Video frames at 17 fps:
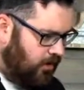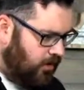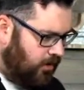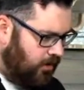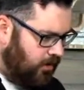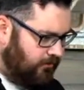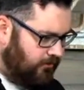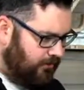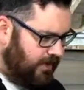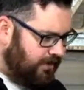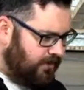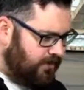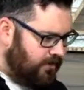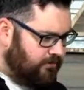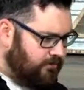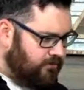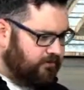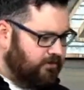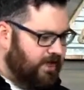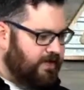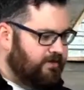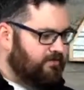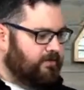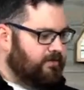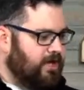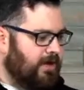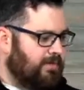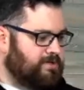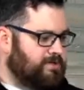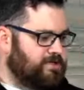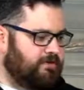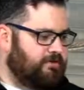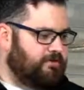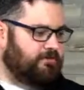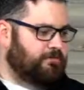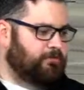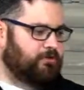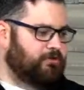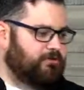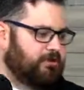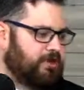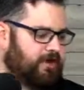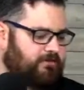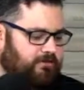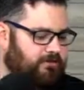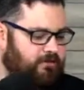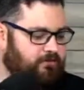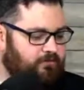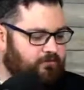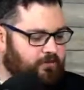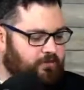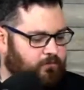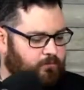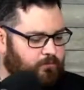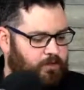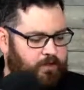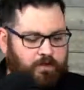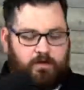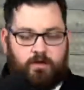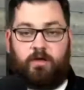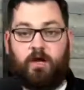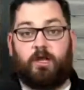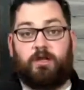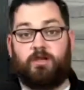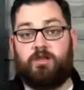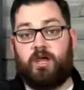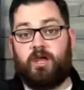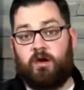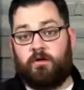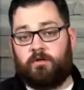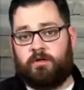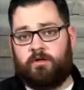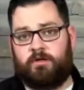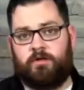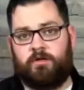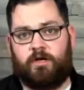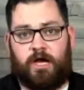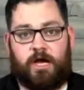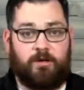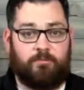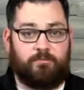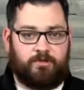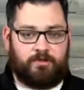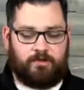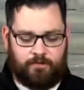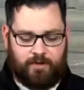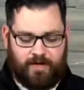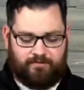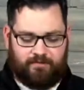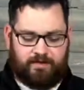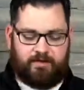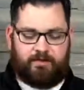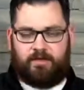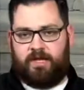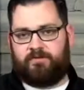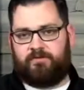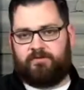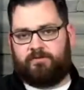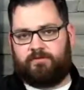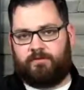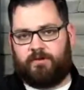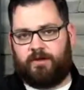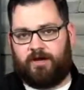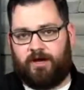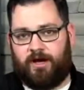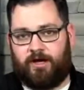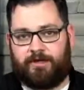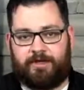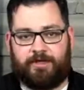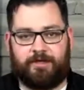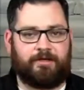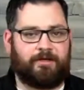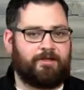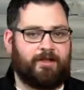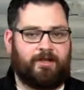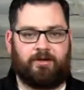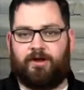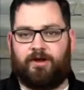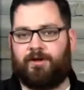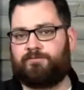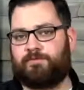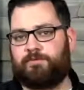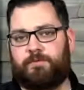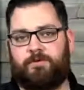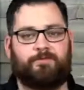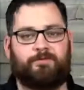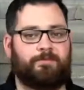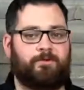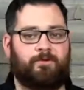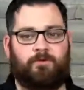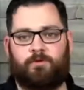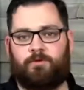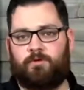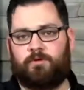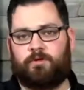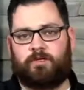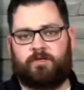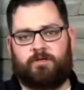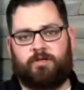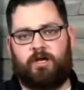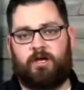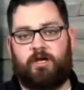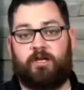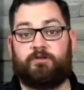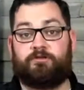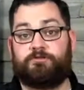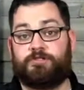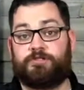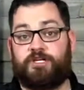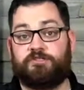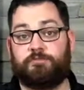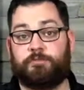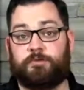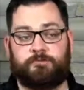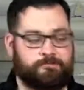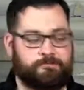Are there any other lens options besides the default one? No. You have the lens on here, and they are not removable or interchangeable.